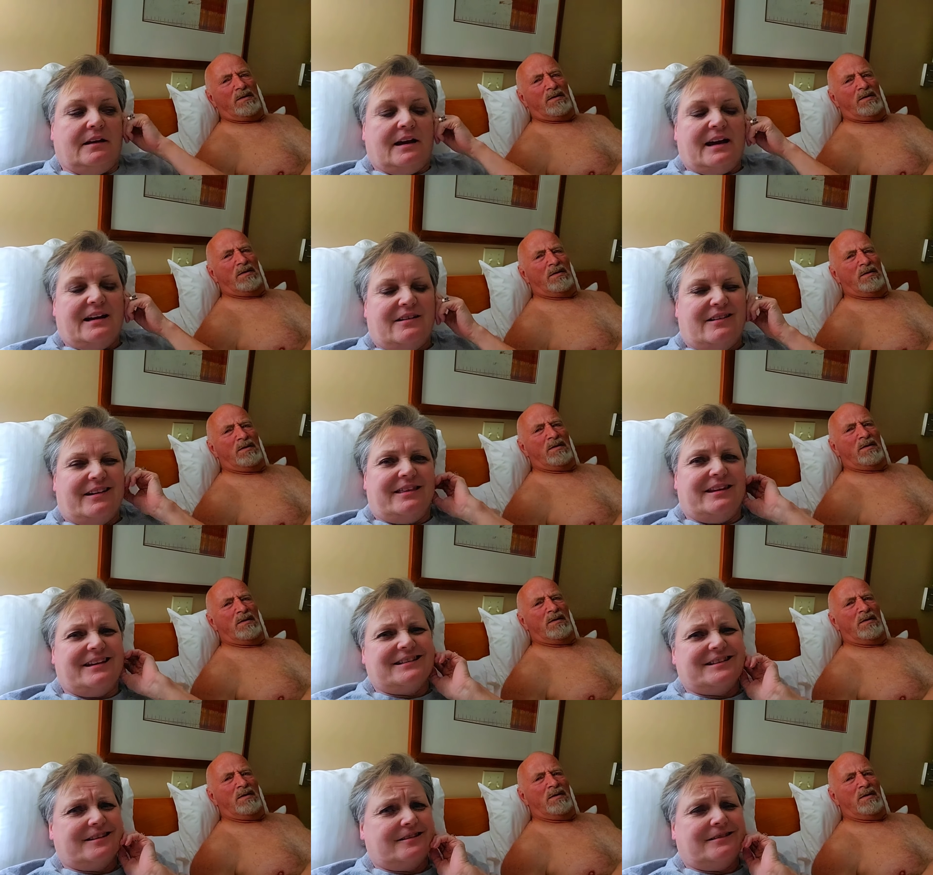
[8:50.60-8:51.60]
Speaker 1: I don't know, I think
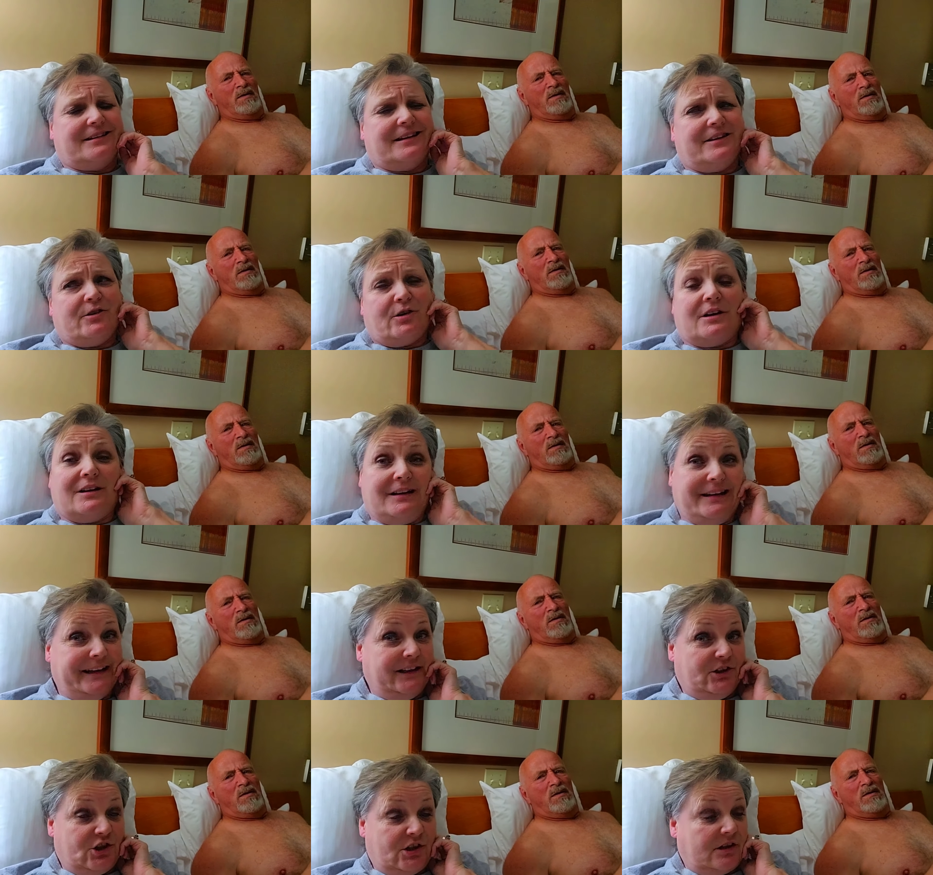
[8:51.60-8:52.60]
it's either a
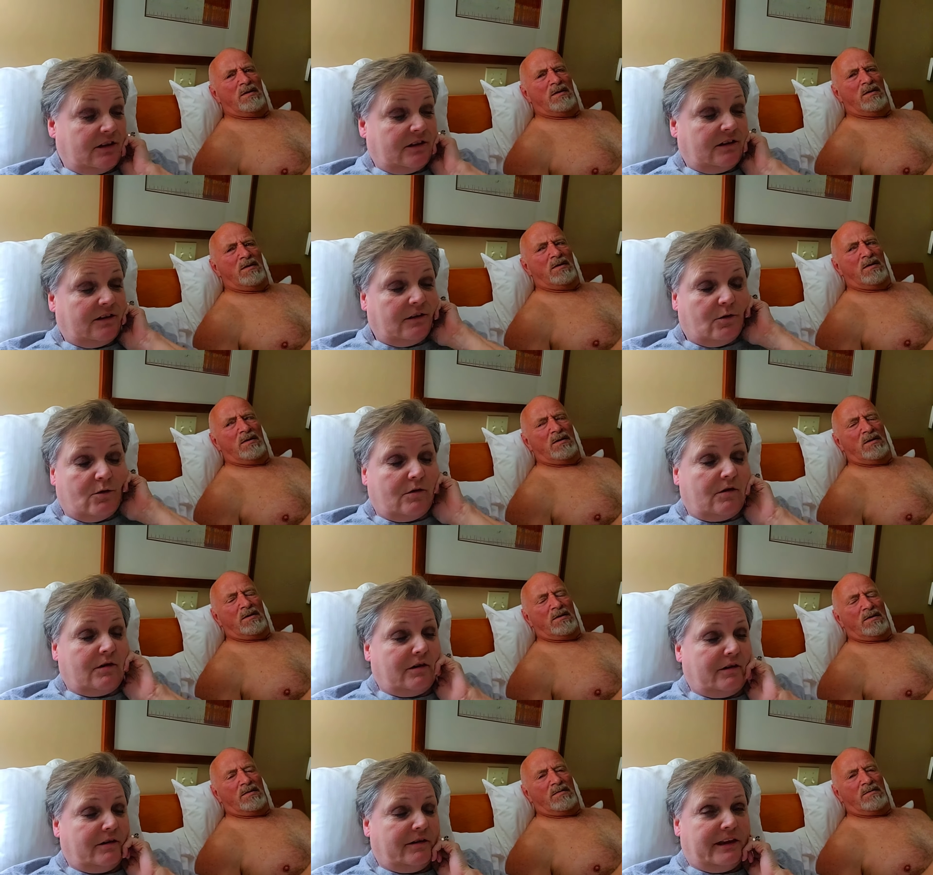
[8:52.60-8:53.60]
glitch
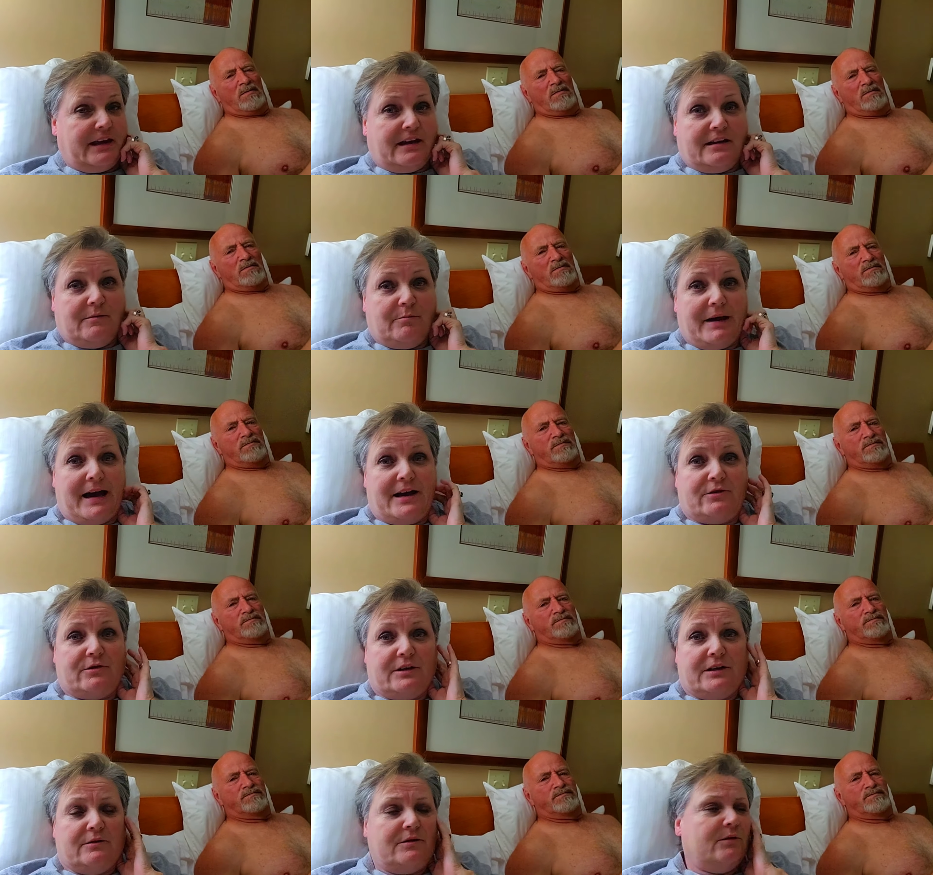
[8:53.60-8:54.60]
or the
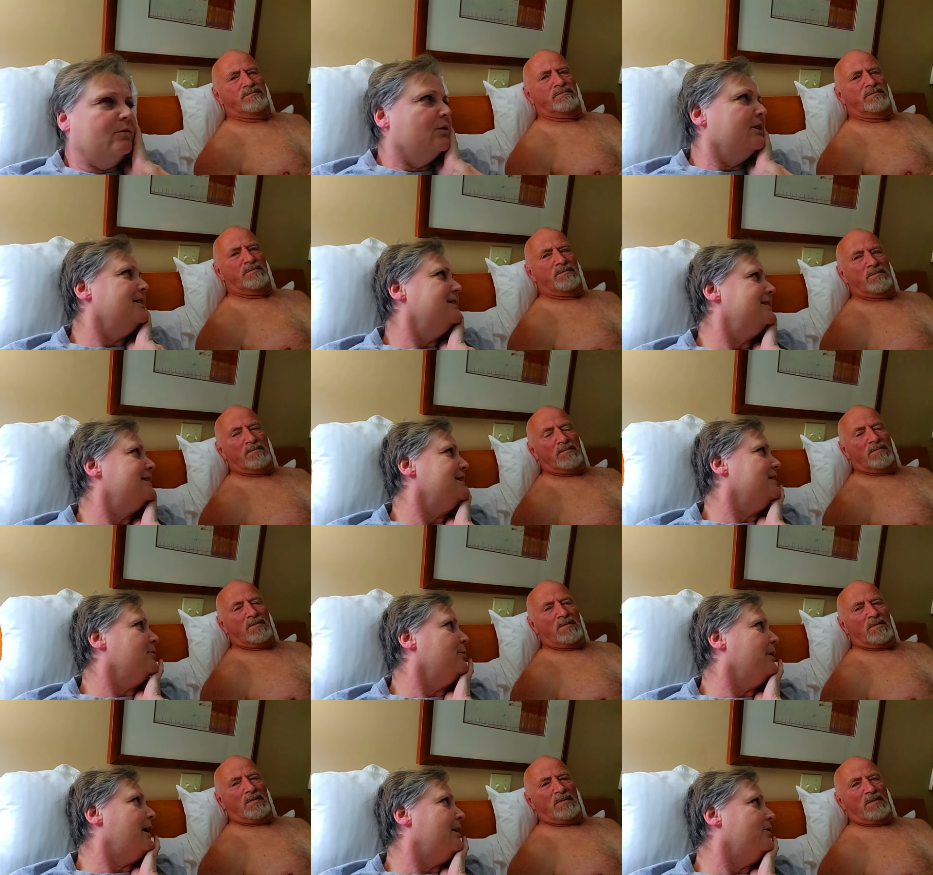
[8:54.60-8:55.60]
battery. What do you say? The
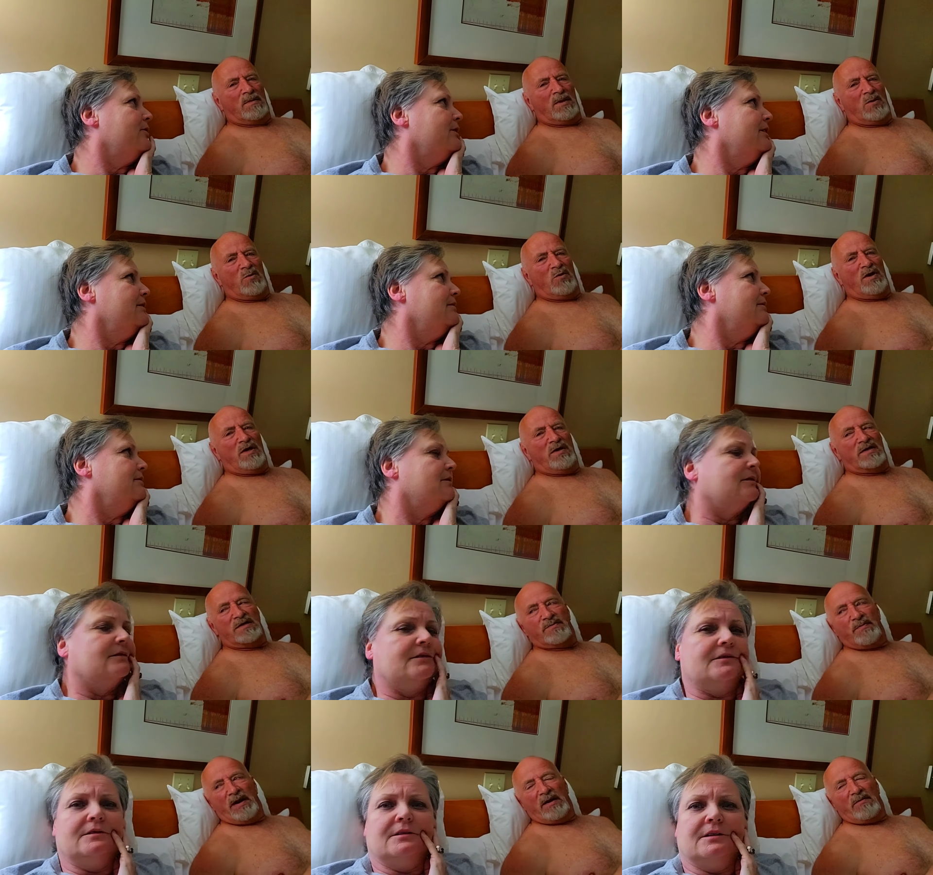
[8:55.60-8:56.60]
battery. What
Speaker 2: do you
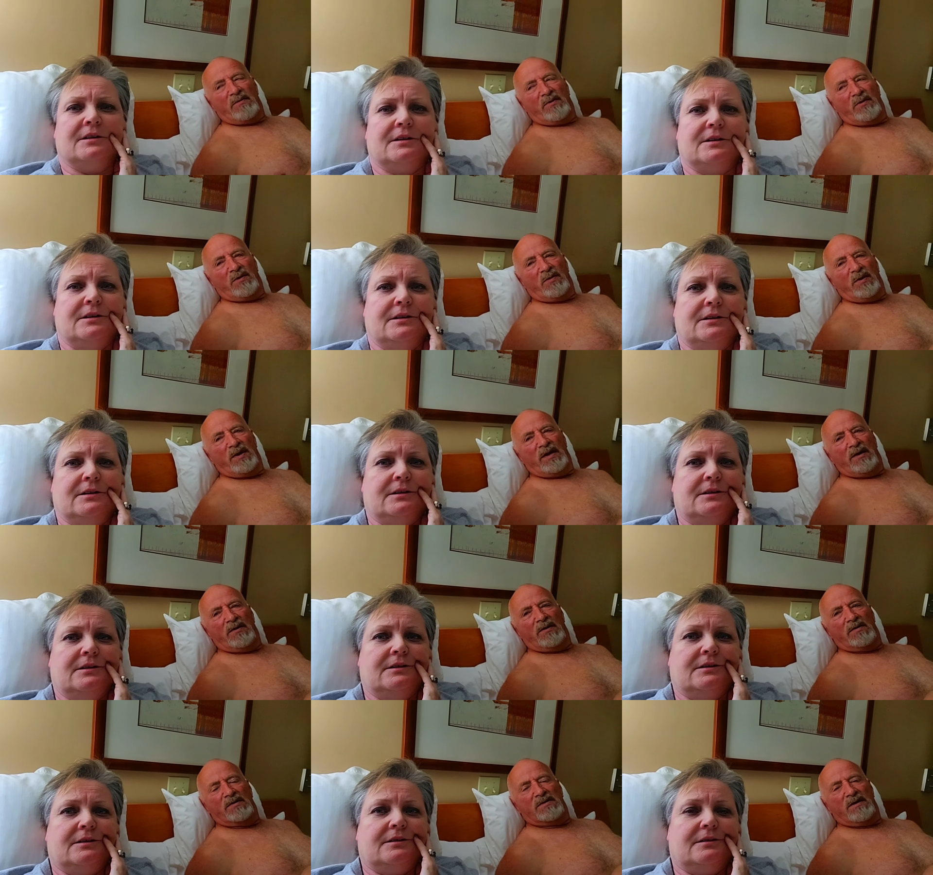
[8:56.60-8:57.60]
expect for three
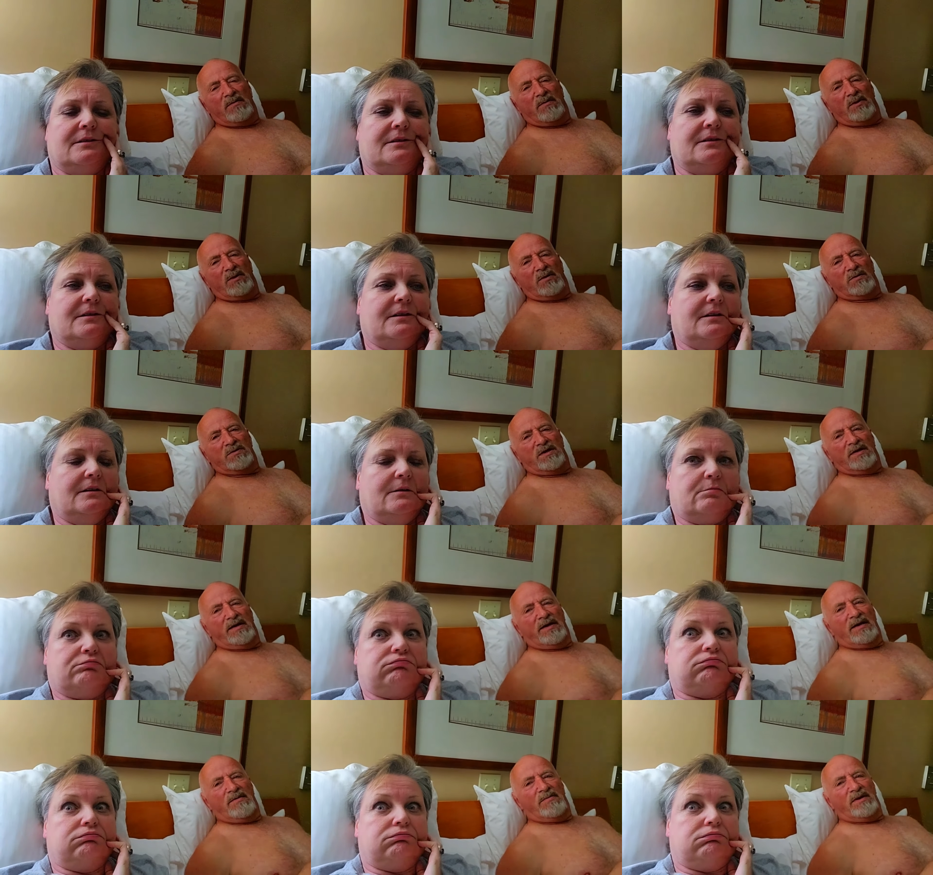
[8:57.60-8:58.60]
hundred and something dollars a
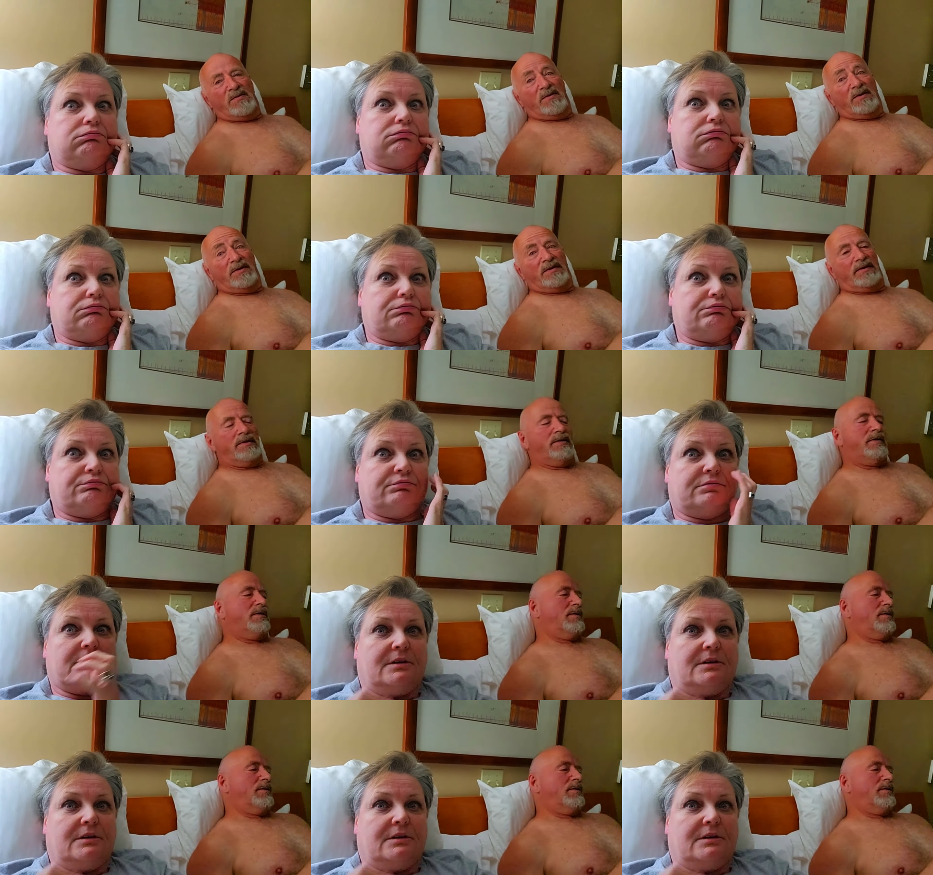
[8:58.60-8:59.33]
night? I mean, really.